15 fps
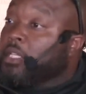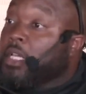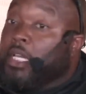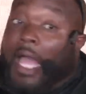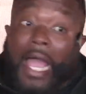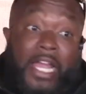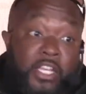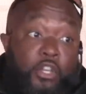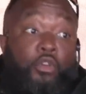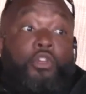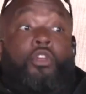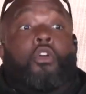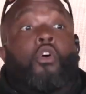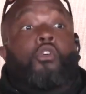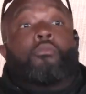I know you're
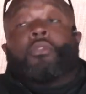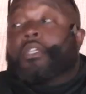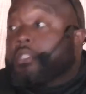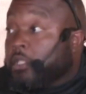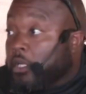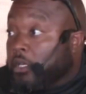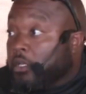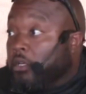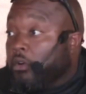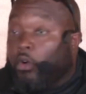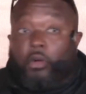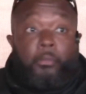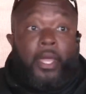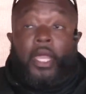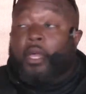homeless, sir or
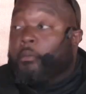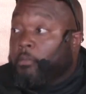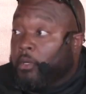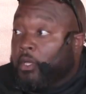ma'am.